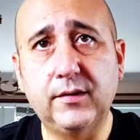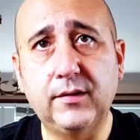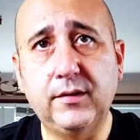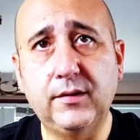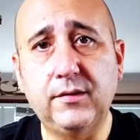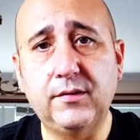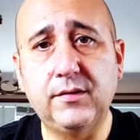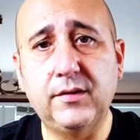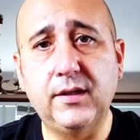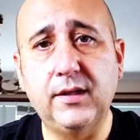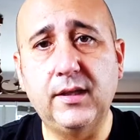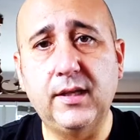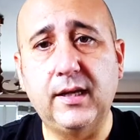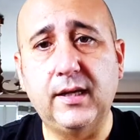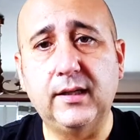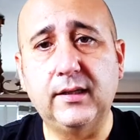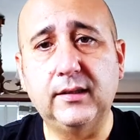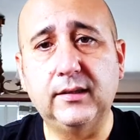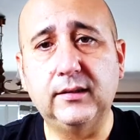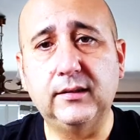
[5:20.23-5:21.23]
you see
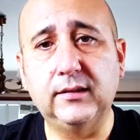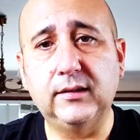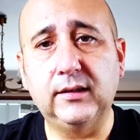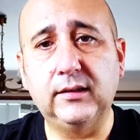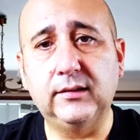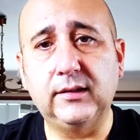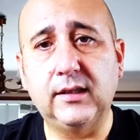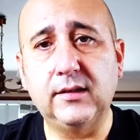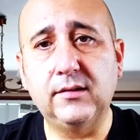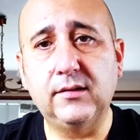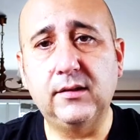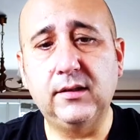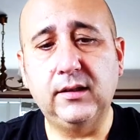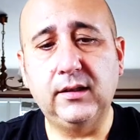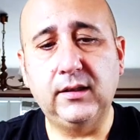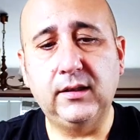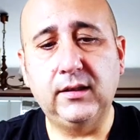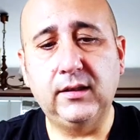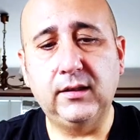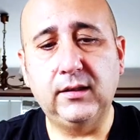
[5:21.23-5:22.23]
that it does
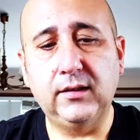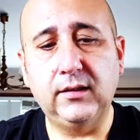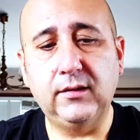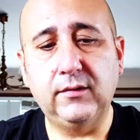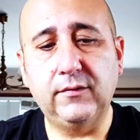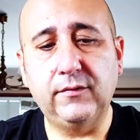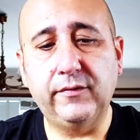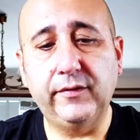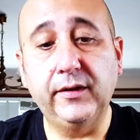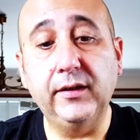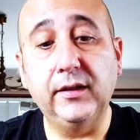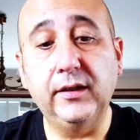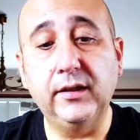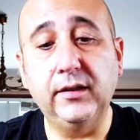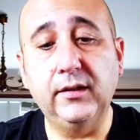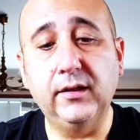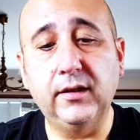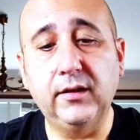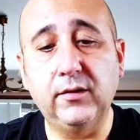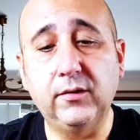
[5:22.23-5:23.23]
the
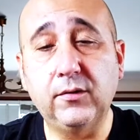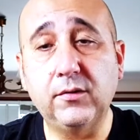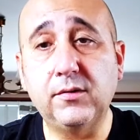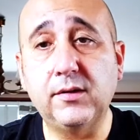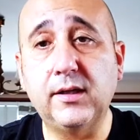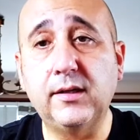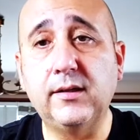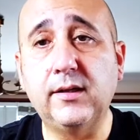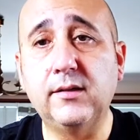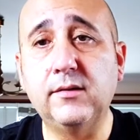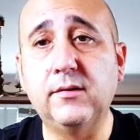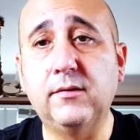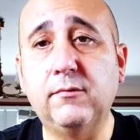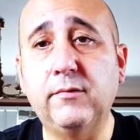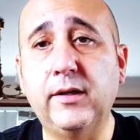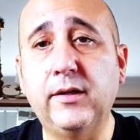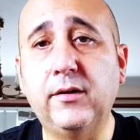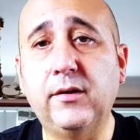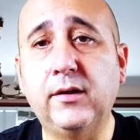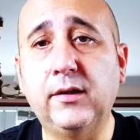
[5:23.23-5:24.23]
fill-in and it also does the
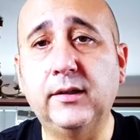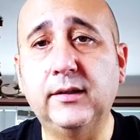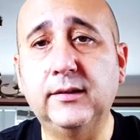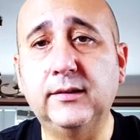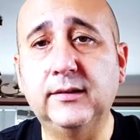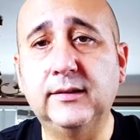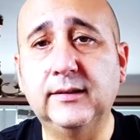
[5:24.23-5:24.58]
red eye